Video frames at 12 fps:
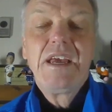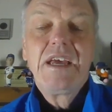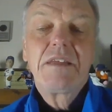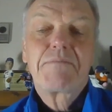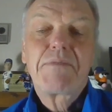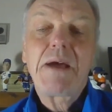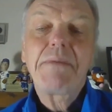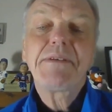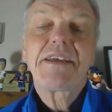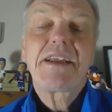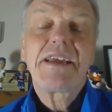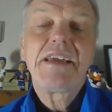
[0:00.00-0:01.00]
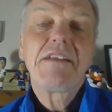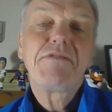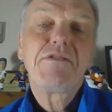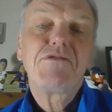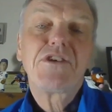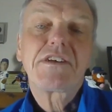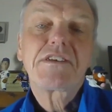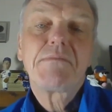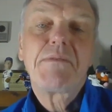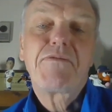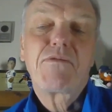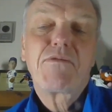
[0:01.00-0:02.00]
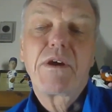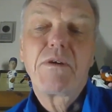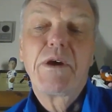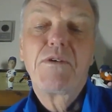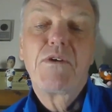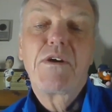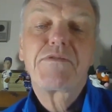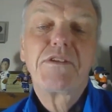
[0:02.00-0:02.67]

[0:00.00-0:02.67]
The problem is that I interviewed Justin before I went off